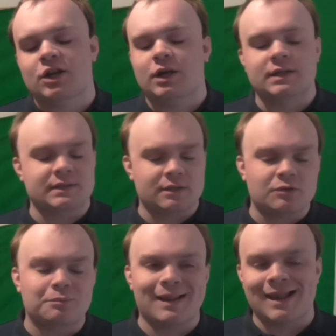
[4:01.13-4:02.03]
then you can
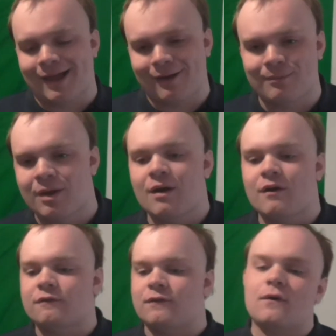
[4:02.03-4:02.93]
still play him
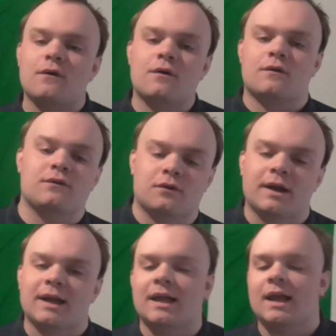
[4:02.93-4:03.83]
for
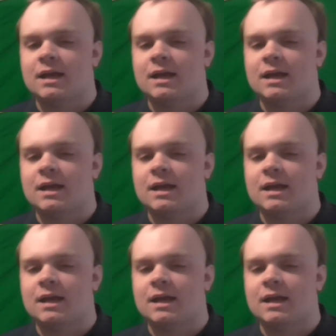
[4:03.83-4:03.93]
free